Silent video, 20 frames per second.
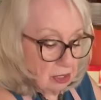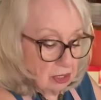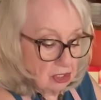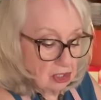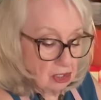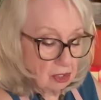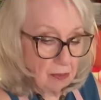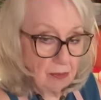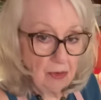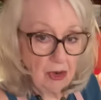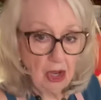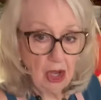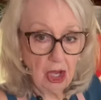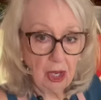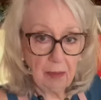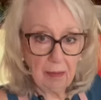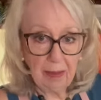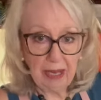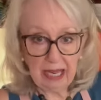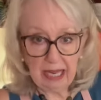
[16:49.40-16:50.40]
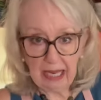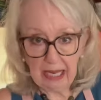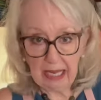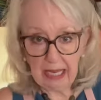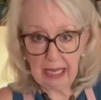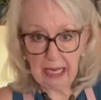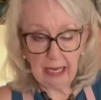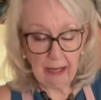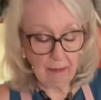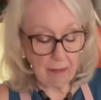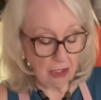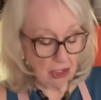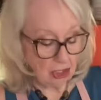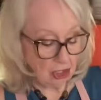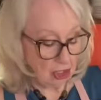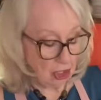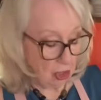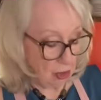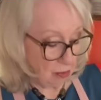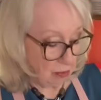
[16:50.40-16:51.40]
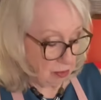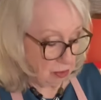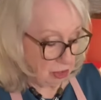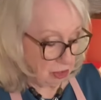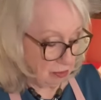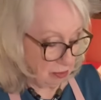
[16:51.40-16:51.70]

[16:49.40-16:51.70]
some nutmeg in it, but you don't put